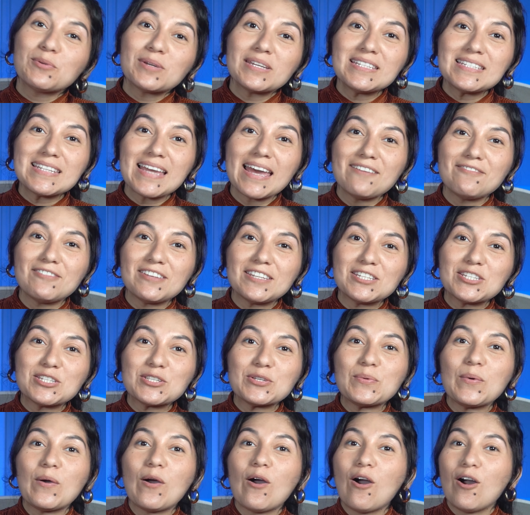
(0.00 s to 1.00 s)
can dive
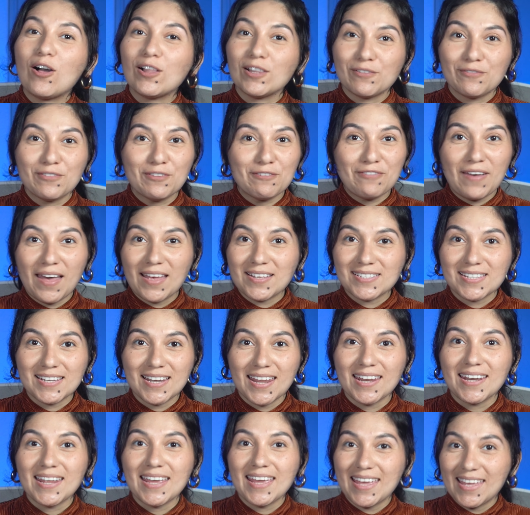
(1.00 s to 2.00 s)
into all of the
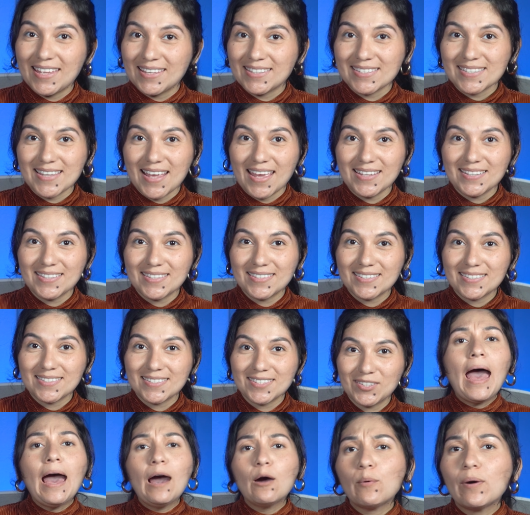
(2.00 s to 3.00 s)
fascinating insights.
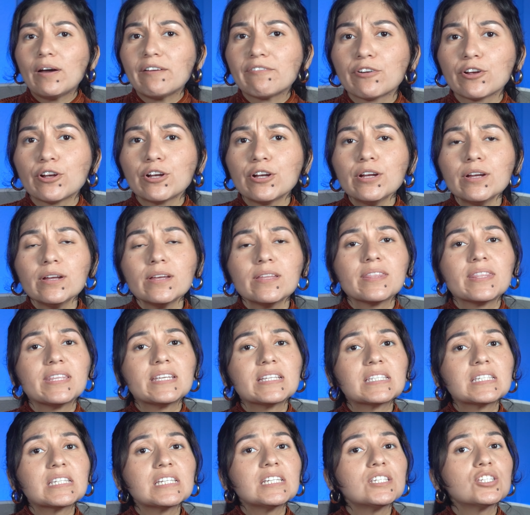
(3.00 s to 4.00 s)
However,
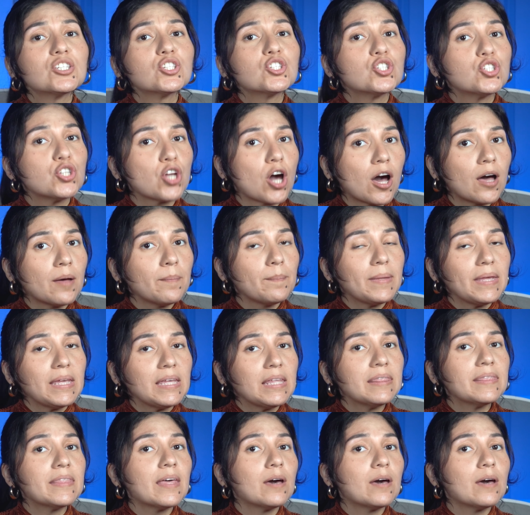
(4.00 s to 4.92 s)
this does not mean